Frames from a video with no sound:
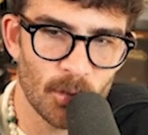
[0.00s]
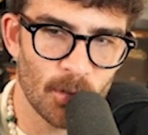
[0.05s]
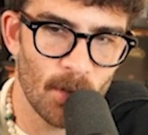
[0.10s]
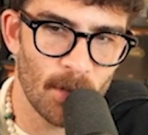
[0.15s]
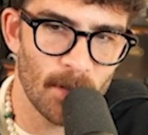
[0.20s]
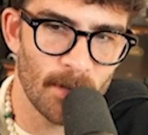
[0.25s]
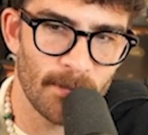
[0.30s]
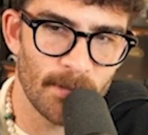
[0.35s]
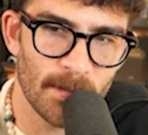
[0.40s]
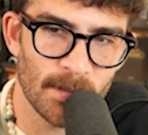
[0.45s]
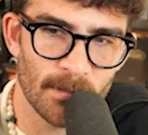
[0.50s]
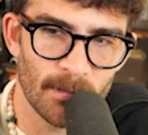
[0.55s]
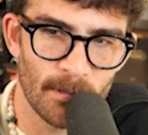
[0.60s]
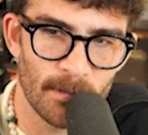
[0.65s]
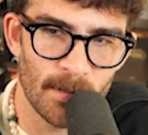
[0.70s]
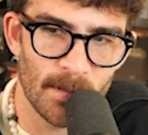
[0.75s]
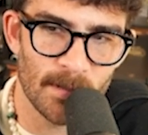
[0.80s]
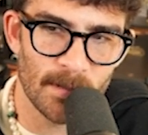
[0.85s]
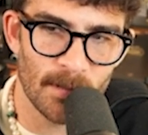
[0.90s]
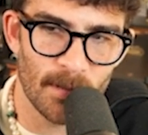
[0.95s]
Strong evidence
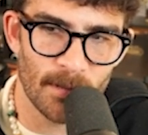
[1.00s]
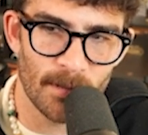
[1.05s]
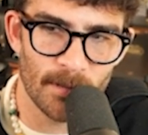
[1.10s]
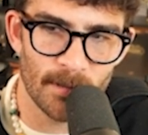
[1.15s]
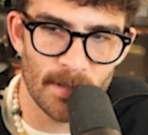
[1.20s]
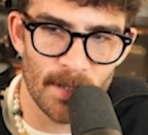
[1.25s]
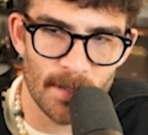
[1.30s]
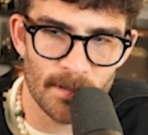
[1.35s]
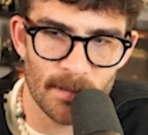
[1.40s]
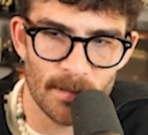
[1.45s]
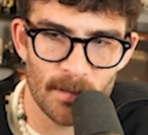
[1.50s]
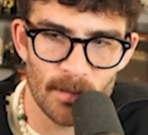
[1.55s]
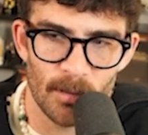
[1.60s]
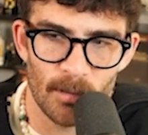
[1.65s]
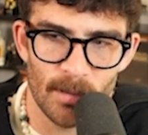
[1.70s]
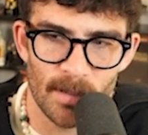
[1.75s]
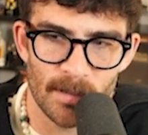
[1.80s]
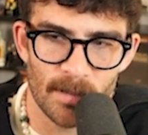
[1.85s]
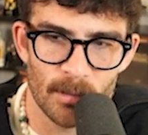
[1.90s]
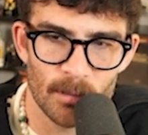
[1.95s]
from this and other attacks that the
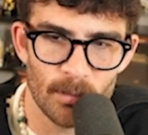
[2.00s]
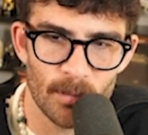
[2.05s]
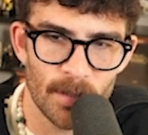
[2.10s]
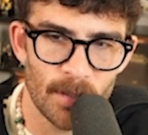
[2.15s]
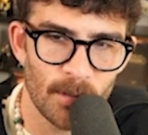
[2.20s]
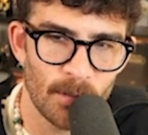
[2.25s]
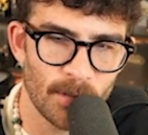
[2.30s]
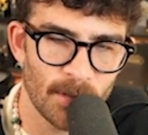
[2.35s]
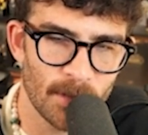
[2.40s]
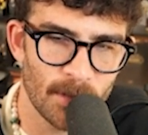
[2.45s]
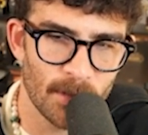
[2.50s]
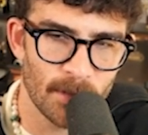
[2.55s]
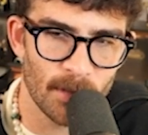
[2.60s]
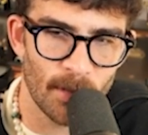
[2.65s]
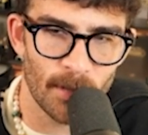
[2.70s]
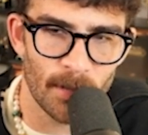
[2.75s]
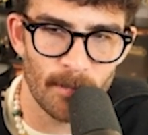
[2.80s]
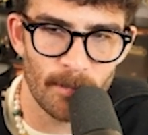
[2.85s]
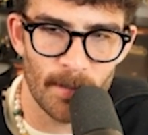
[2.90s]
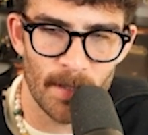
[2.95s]
U.S. is reusing the
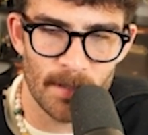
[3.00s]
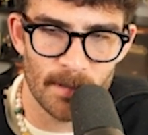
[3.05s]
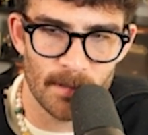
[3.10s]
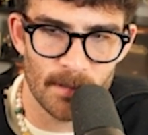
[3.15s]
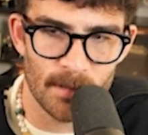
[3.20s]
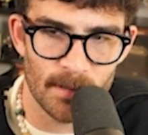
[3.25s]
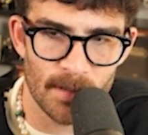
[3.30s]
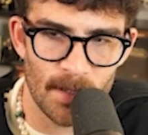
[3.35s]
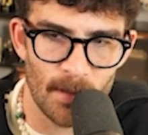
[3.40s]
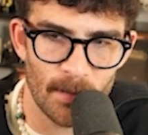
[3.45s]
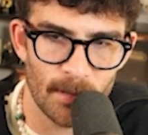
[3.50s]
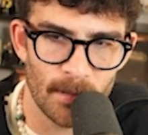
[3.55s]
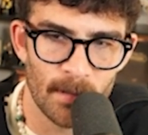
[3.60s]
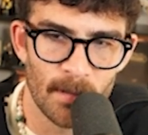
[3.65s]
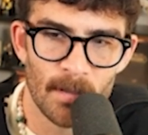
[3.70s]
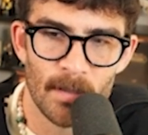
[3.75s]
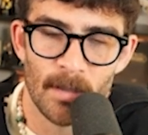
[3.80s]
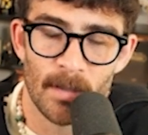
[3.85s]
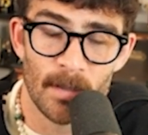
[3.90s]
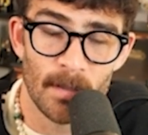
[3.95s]
target banks of the
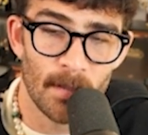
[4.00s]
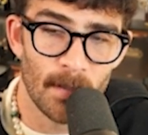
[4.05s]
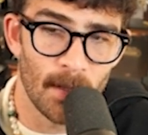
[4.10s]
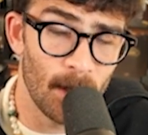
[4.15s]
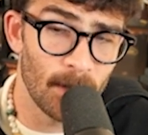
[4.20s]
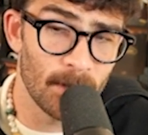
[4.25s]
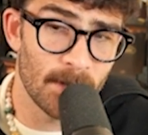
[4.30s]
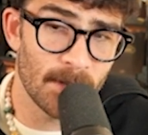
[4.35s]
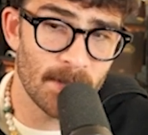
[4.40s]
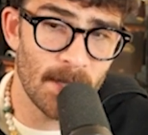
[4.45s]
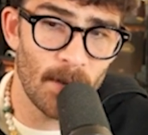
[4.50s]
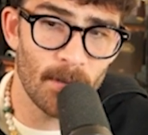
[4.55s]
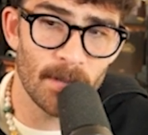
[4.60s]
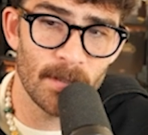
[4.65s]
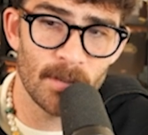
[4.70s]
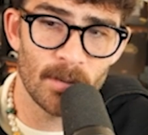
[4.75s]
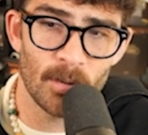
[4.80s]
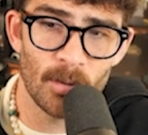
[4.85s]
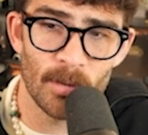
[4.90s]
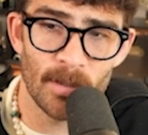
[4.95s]

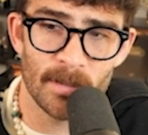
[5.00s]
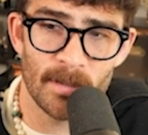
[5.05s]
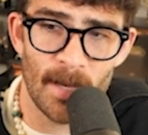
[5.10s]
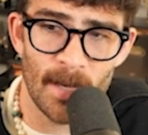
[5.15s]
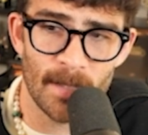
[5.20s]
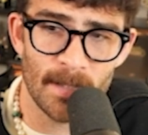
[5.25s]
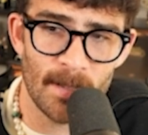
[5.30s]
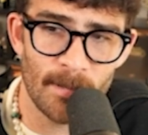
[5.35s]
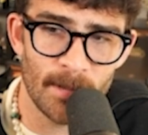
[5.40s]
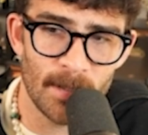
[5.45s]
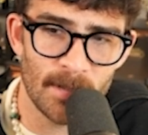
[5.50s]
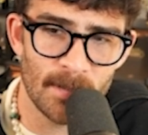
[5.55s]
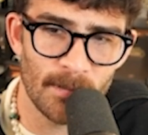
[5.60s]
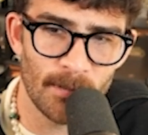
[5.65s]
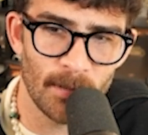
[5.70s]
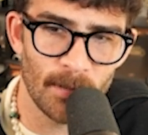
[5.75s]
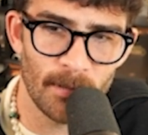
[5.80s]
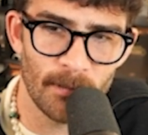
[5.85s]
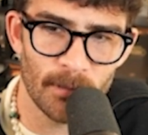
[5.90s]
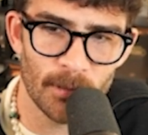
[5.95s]
Saudis to attack Yemeni
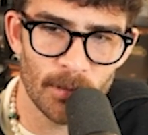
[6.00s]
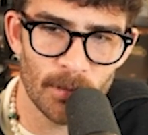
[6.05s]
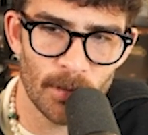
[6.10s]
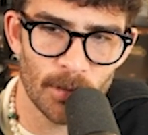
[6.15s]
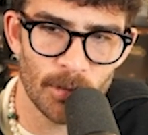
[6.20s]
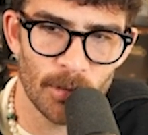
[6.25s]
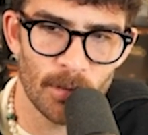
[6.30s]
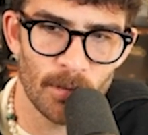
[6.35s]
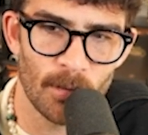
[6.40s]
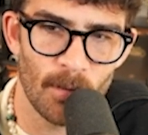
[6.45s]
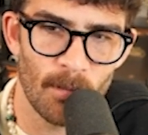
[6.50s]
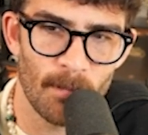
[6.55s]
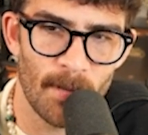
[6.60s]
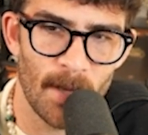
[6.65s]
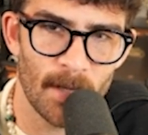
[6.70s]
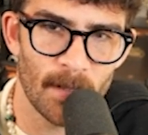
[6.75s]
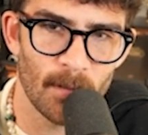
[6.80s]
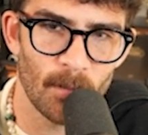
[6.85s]
civil infrastructure, no matter